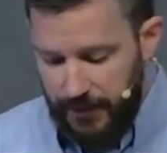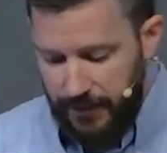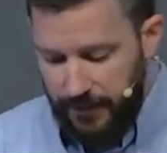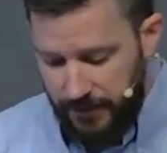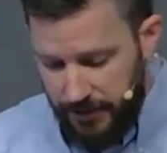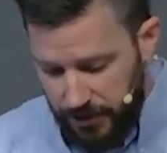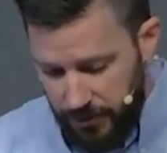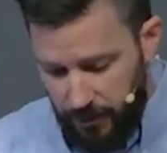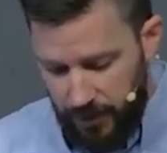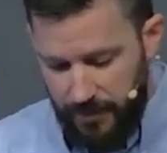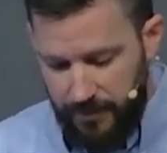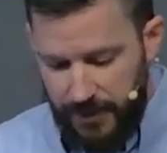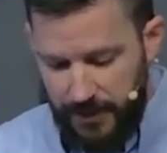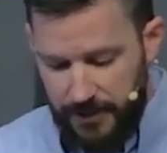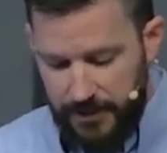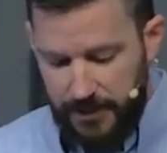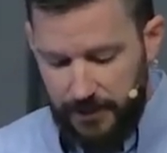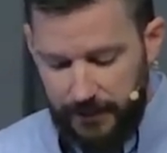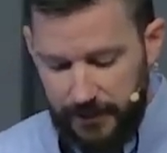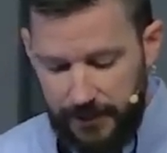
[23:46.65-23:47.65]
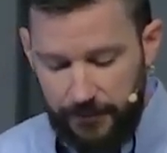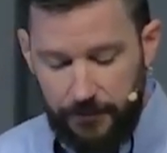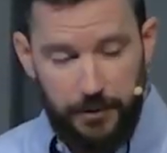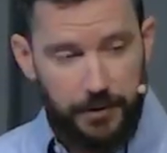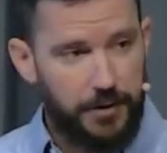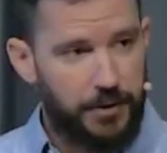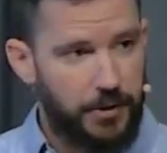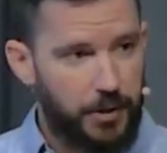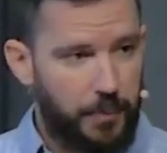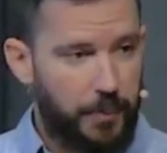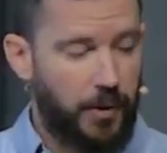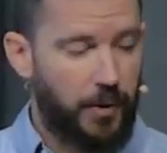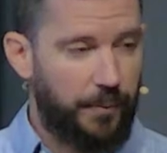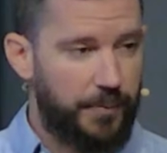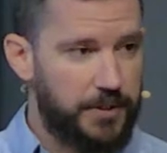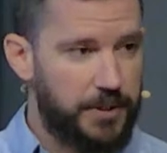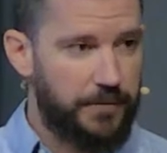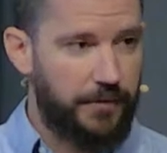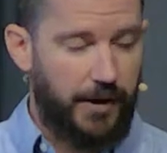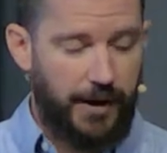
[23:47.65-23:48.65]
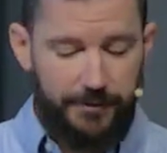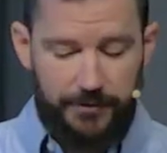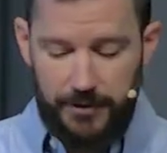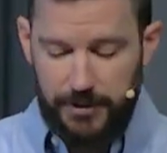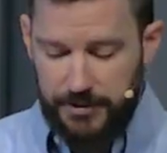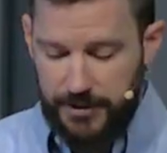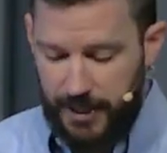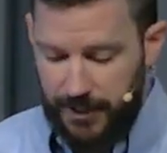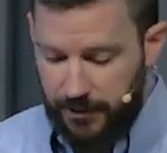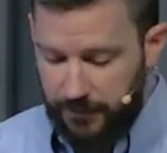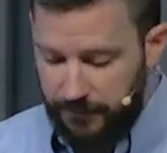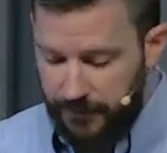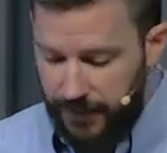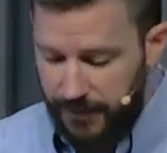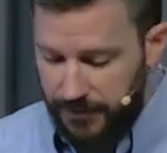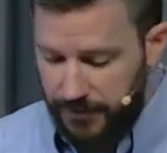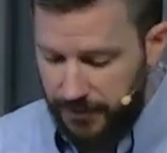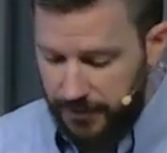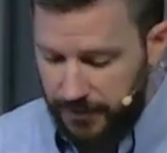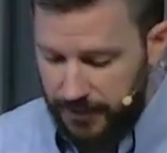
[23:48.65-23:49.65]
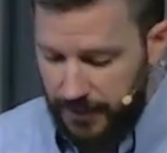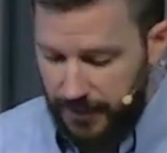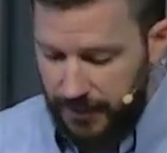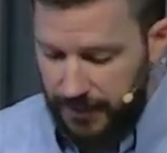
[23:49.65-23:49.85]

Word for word: This is what it means to live with a new purpose of offering sacrifices.